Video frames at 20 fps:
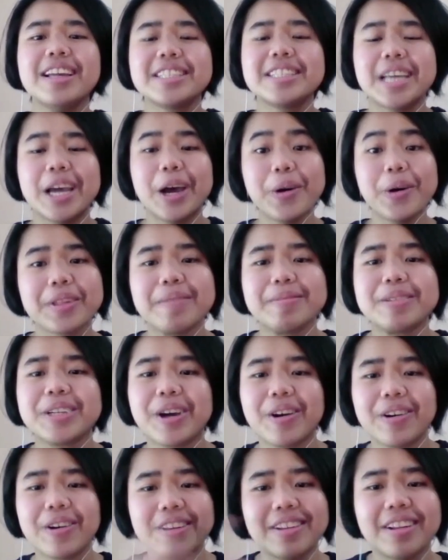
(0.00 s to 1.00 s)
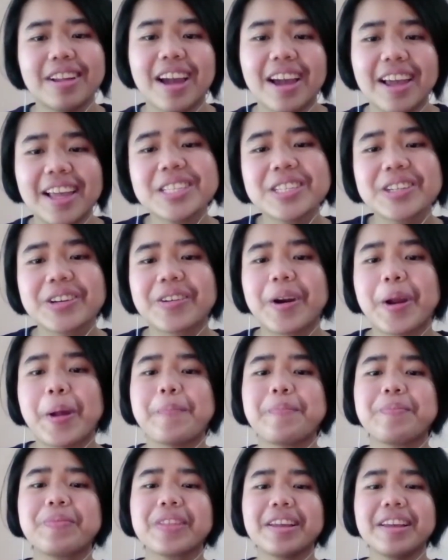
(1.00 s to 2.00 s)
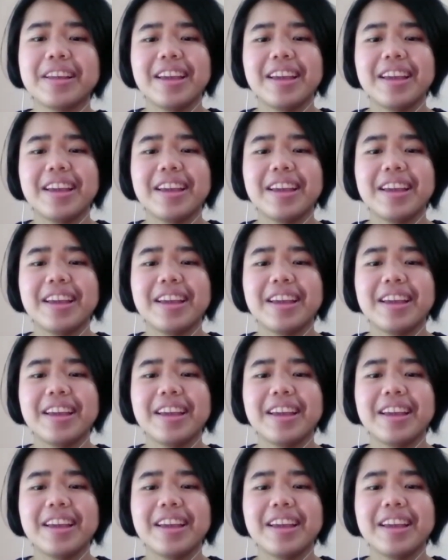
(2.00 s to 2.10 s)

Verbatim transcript: tell them to go on Instagram